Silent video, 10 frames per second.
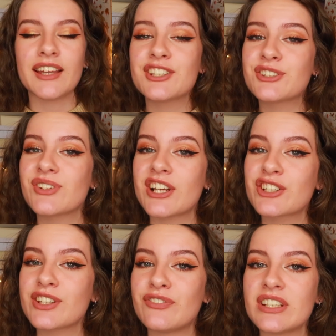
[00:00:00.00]
And this does
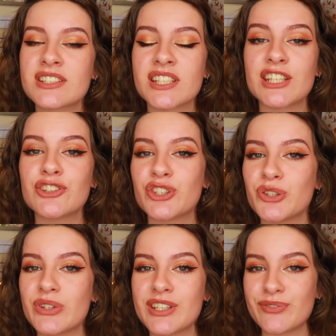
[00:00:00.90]
actually fit
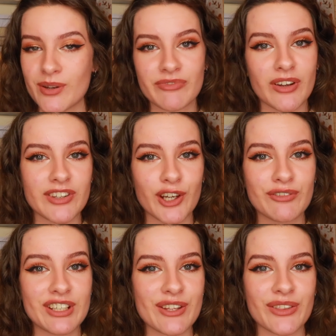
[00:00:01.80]
into the Femme Fan Tale
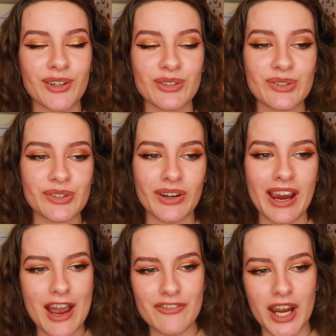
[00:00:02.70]
readathon, so I
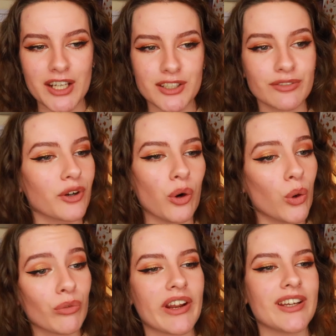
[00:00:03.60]
have kind of
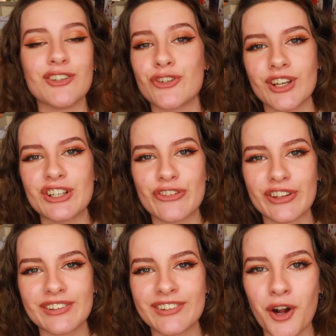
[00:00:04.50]
already changed
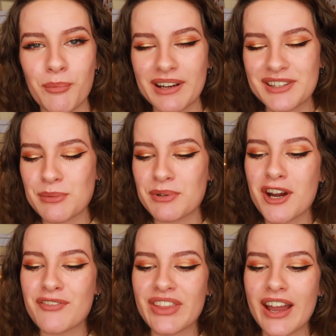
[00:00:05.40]
things on my
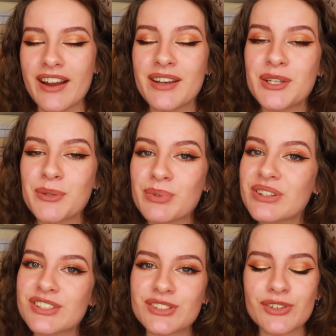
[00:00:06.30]
TBR for that, but
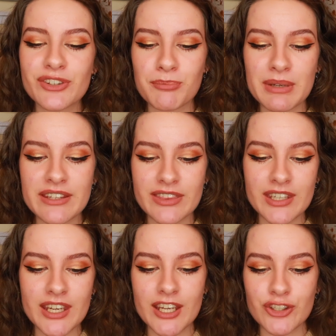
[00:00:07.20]
this does meet
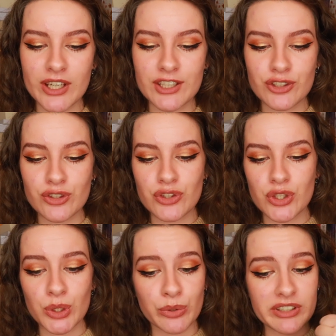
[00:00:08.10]
the challenges
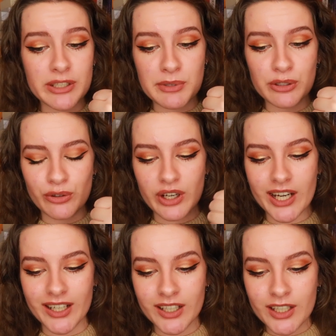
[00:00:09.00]
to read a middle
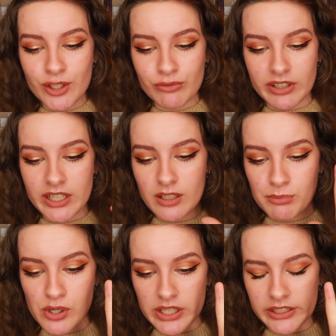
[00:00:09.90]
grade, read a
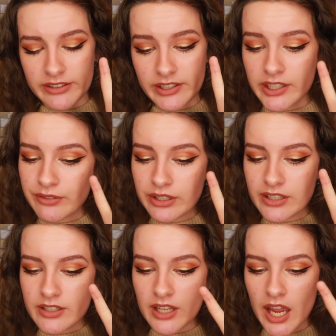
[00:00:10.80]
book in a
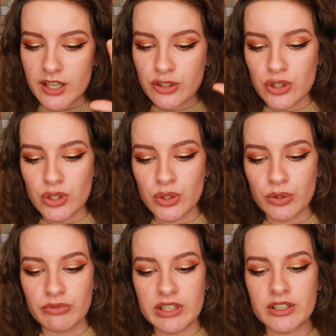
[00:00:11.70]
series, and
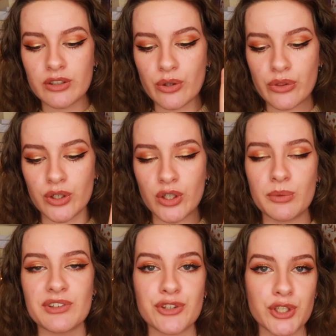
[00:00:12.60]
to read an author who
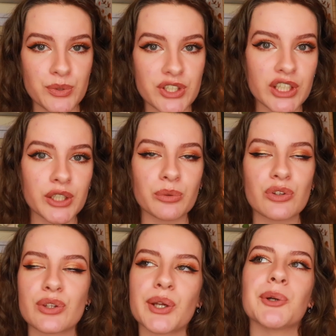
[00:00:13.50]
is new to you,
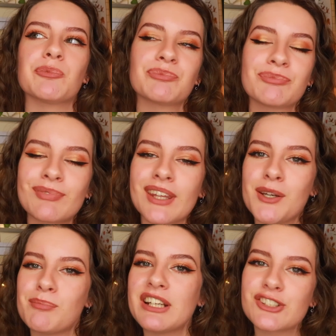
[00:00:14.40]
so
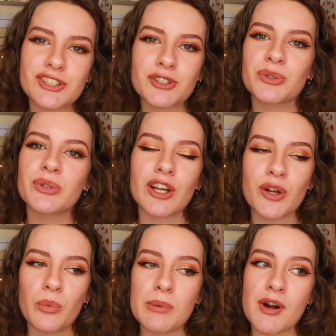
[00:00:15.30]
managed to
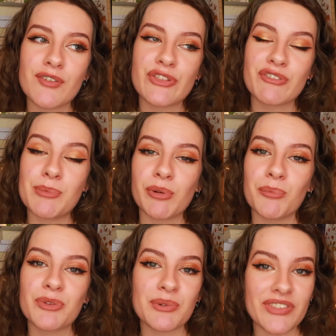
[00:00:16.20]
whip off 3
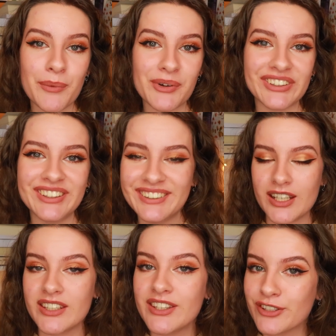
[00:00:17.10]
prompts with that one.
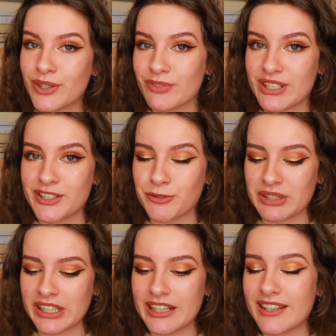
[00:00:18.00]
And then the other reading
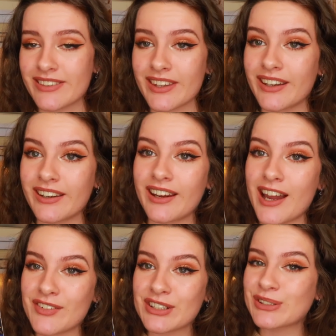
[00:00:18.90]
update is that
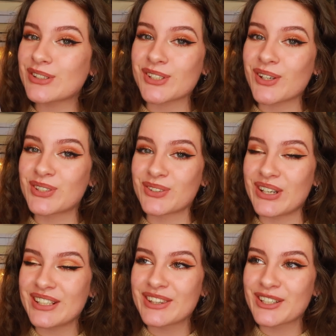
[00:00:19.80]
I've actually started
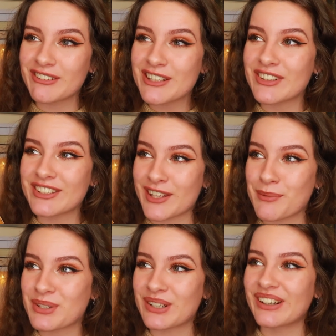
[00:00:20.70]
reading The Guinevere
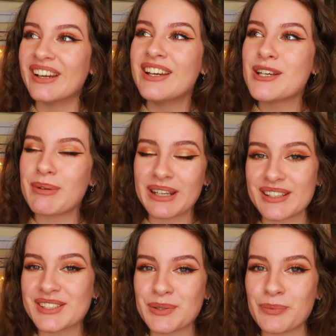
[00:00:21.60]
Deception by
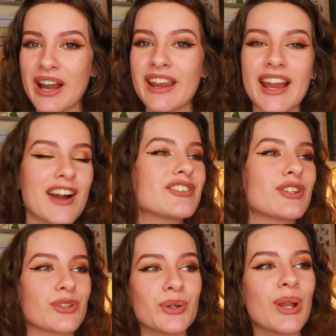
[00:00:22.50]
Kiersten White after
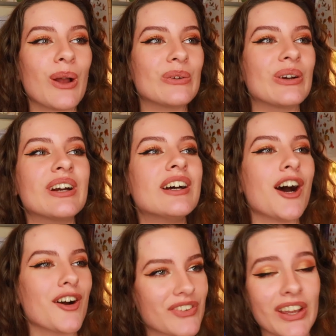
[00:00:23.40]
so long
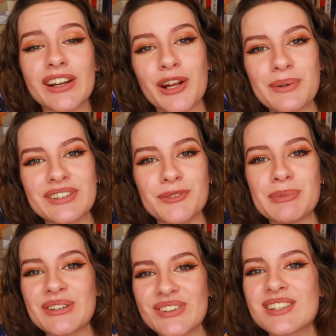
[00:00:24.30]
of saying I will,
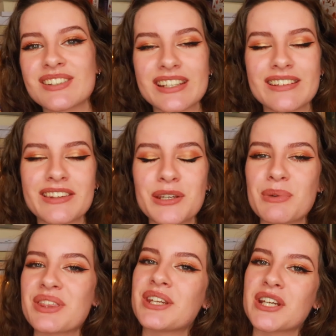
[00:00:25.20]
because this is the
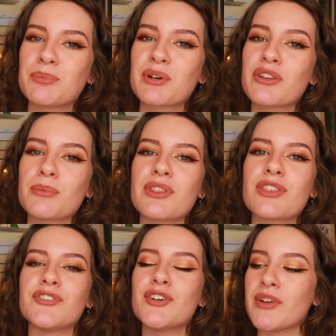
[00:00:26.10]
Myth-Take book of the
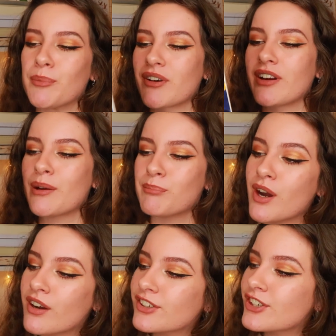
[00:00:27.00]
month for February and
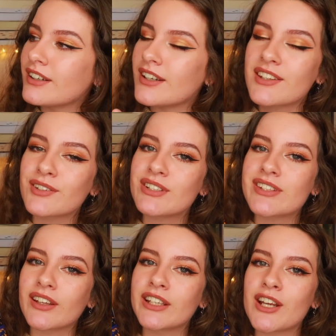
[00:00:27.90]
March. It's a
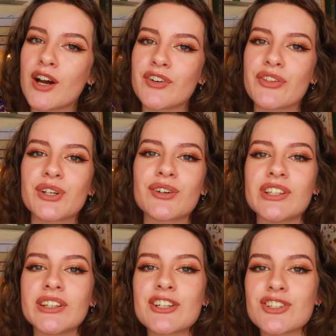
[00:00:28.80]
retelling of
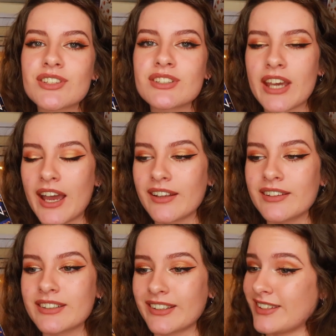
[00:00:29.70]
Arthurian legend,
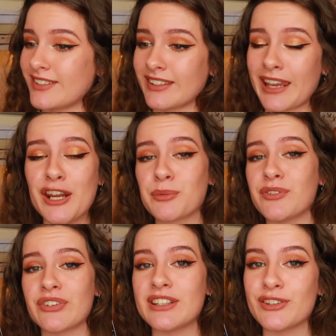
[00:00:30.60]
and this again will
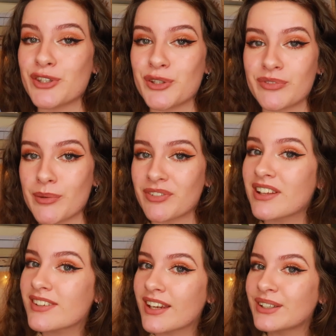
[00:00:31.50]
fit into Femme
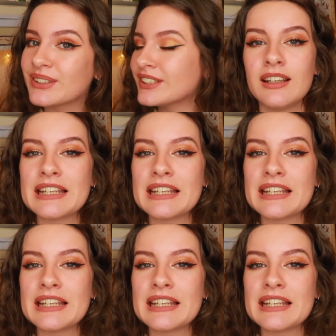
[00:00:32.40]
Fan Tale.